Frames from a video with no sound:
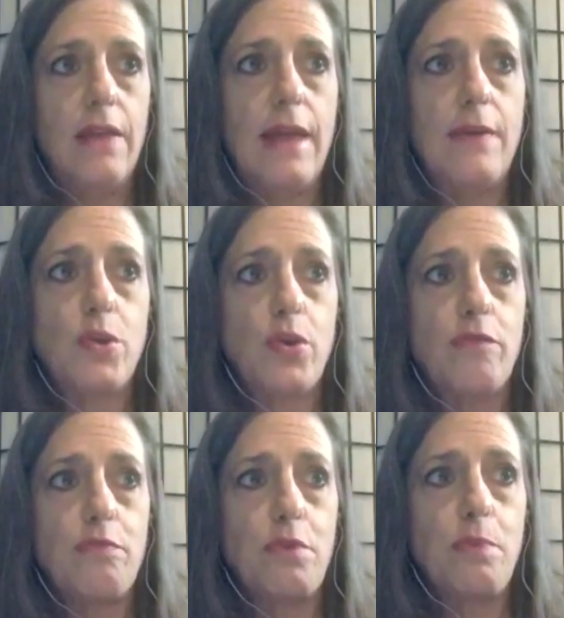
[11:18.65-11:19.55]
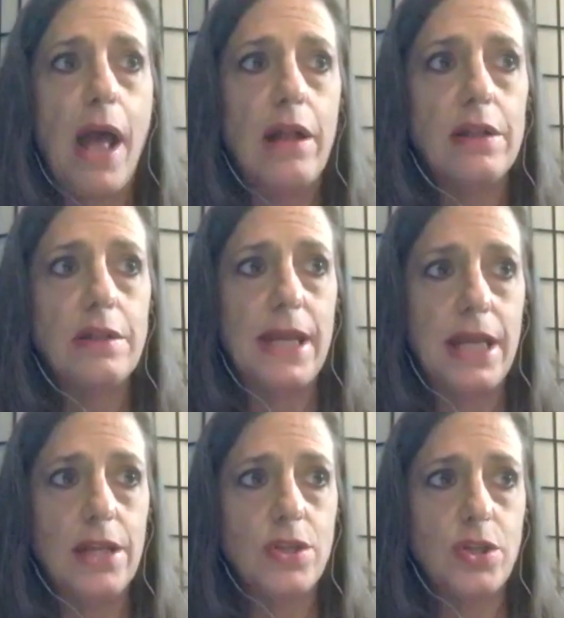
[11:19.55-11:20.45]
that sort of propelled
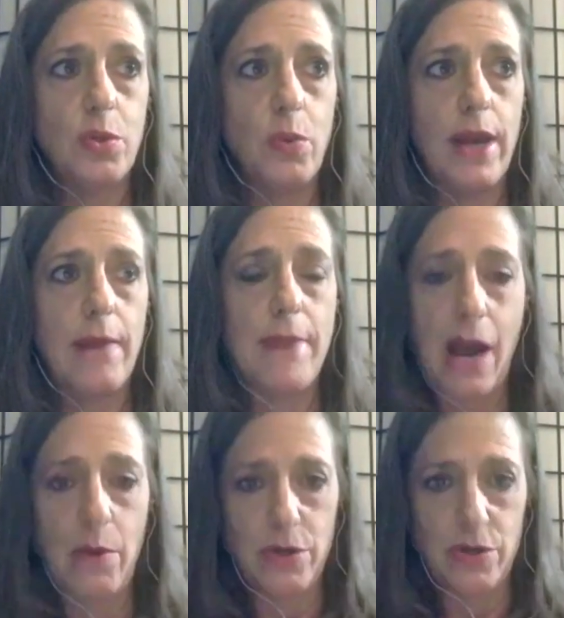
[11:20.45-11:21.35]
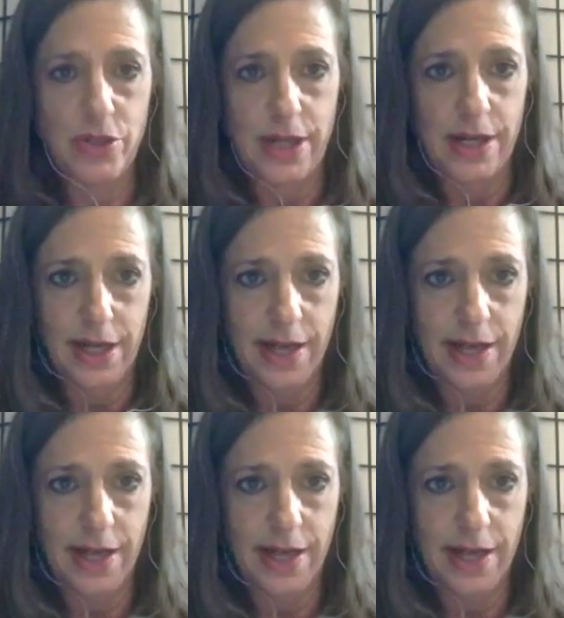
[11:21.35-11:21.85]
me into what I'm now understanding